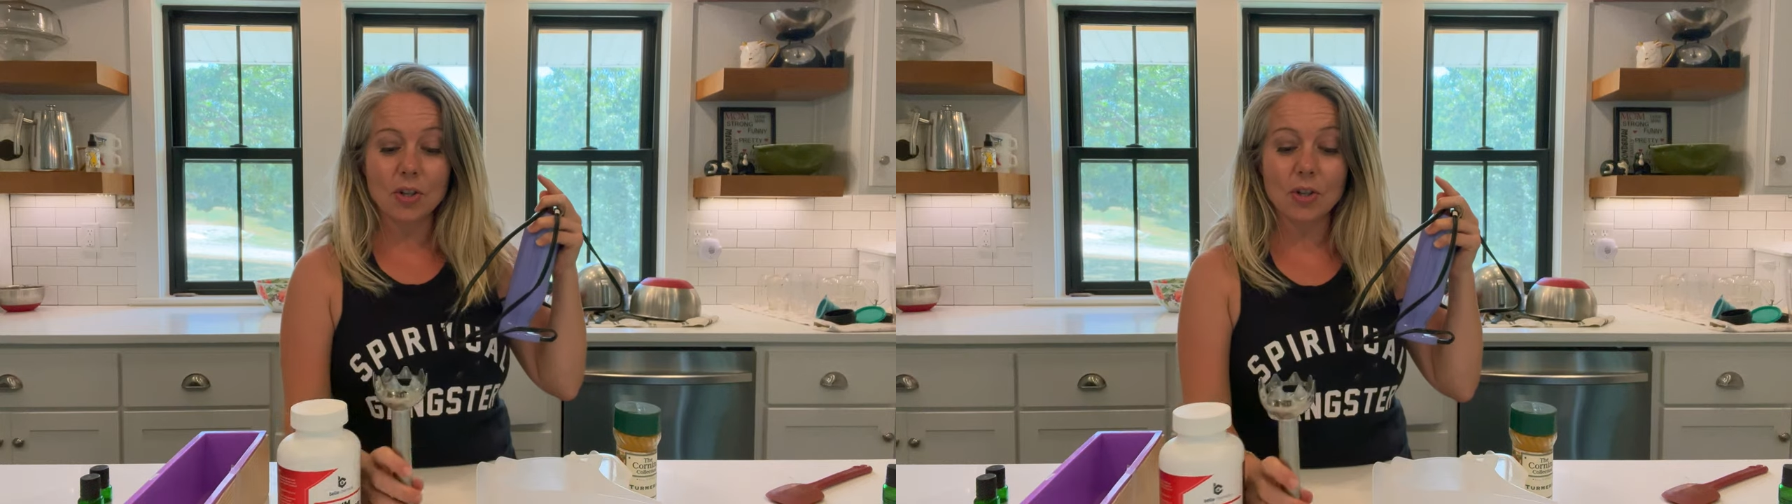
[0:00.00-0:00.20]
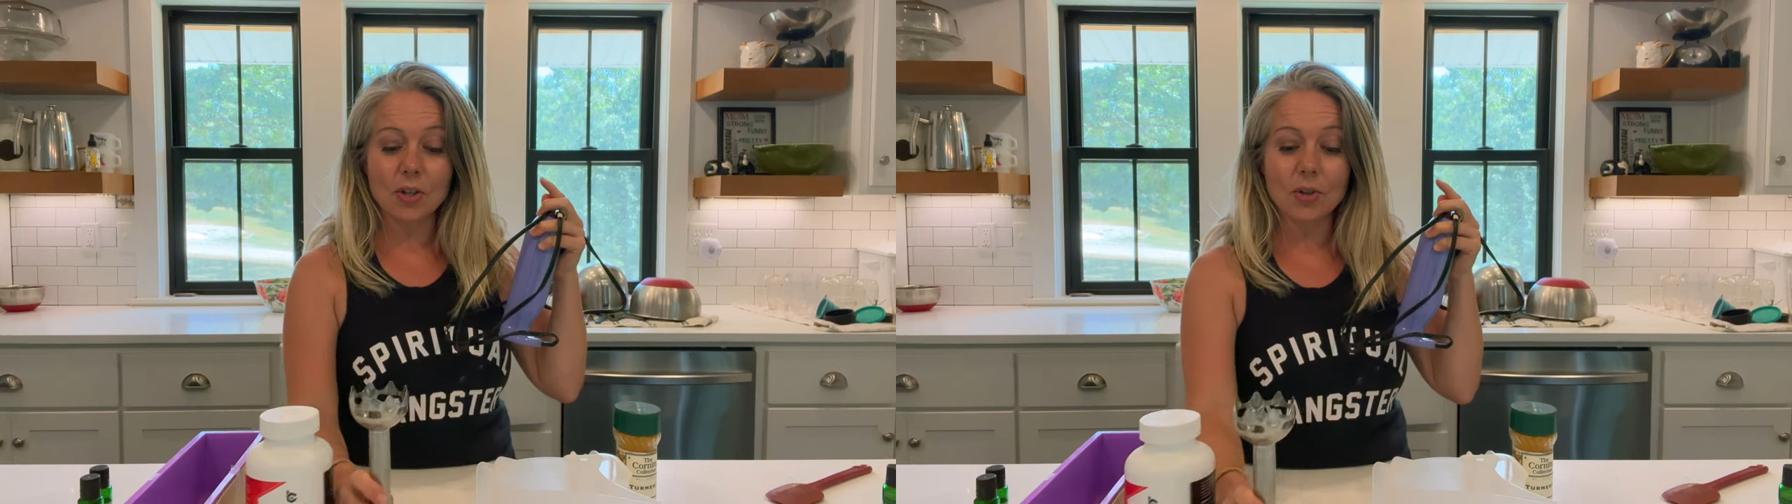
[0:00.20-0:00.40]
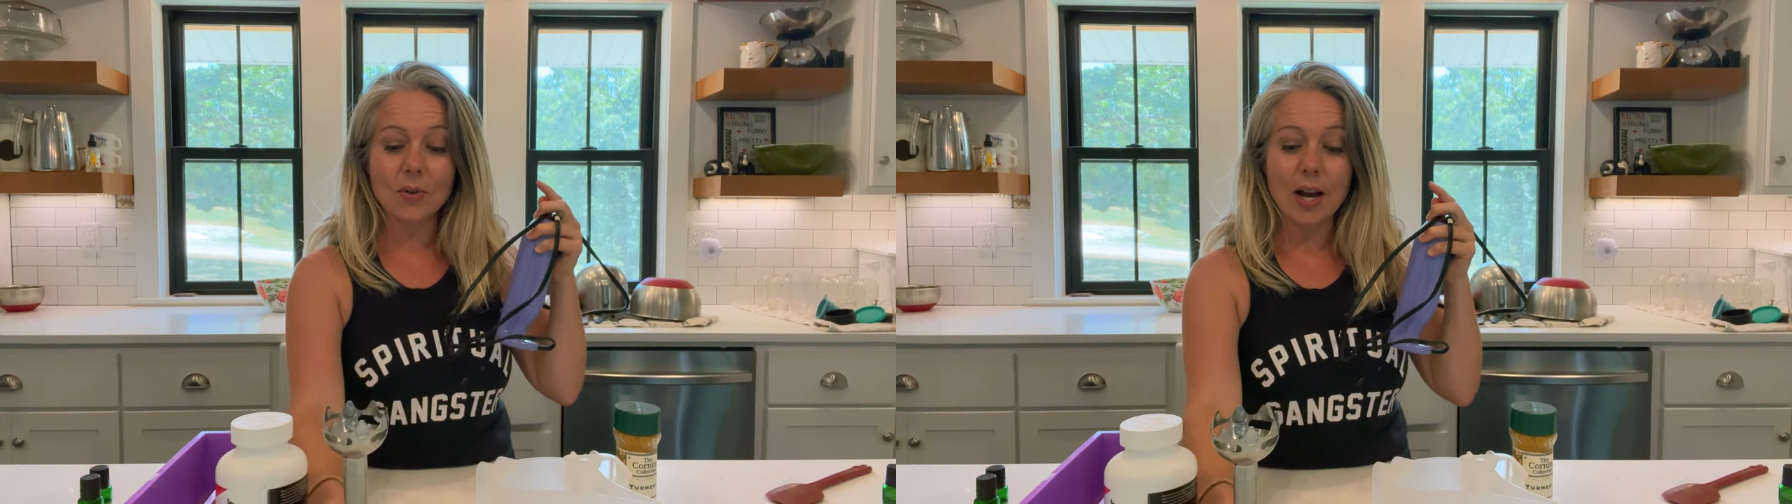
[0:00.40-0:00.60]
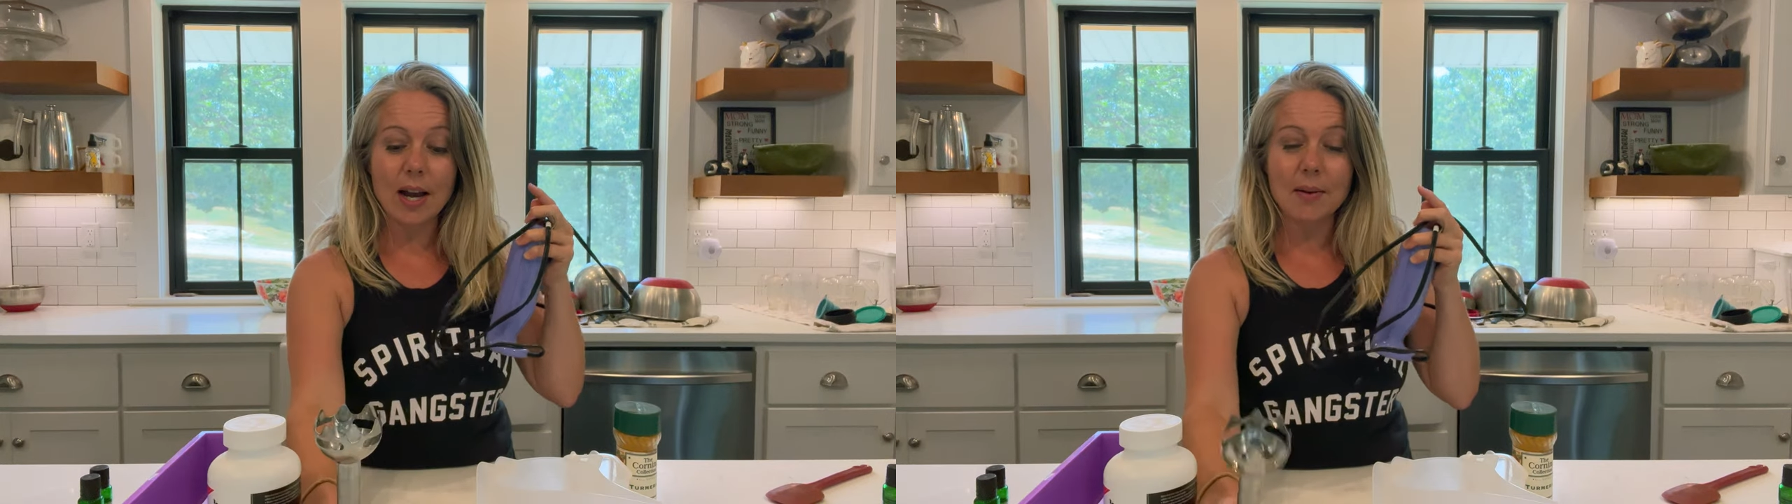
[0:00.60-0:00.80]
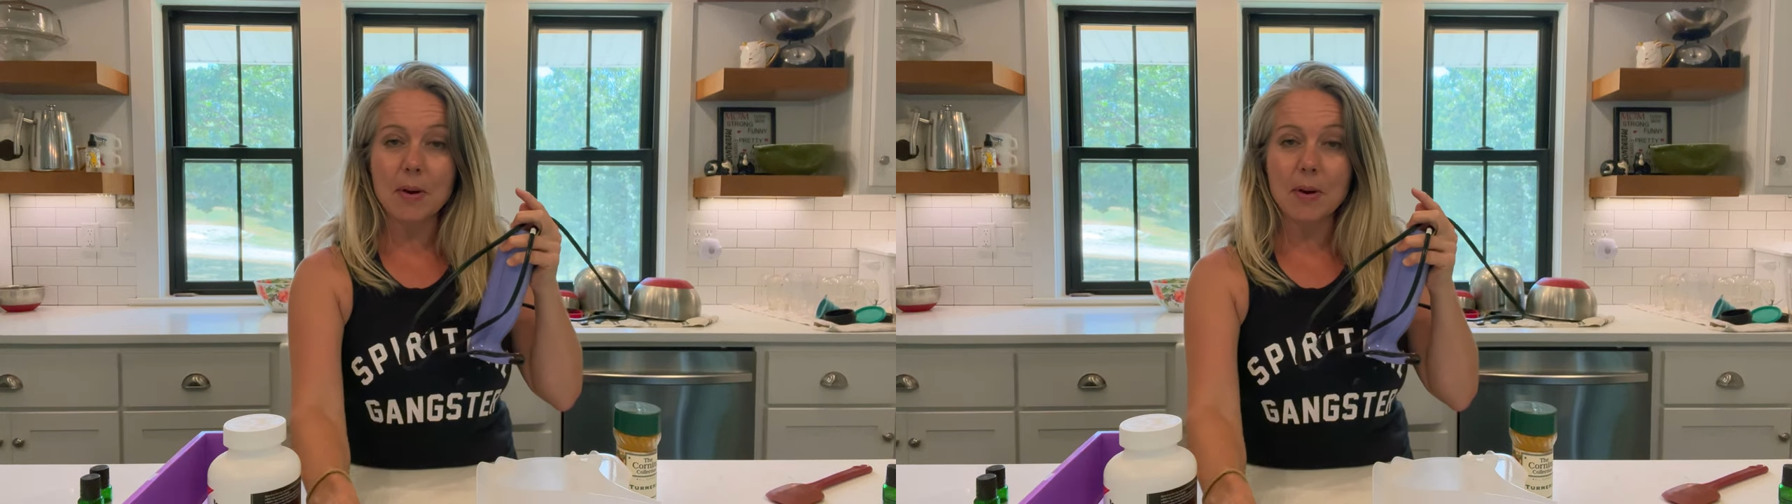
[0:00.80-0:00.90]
to um,